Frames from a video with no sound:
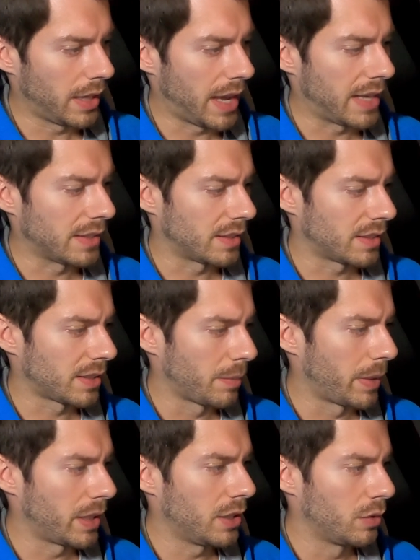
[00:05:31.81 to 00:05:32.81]
As
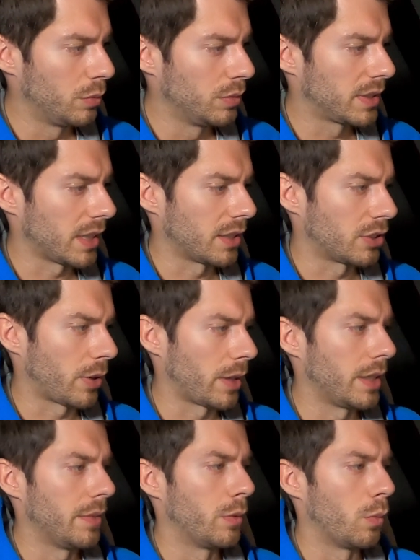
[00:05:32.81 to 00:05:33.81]
somebody who's like
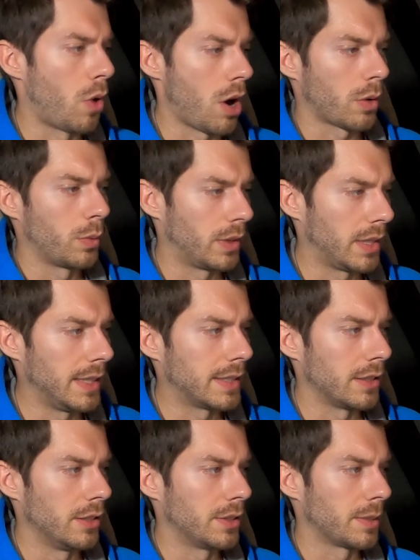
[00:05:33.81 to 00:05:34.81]
trying to even walk with
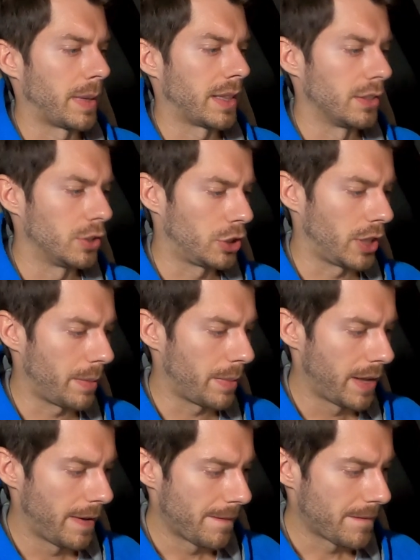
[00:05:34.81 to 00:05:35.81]
these and use them at the gym,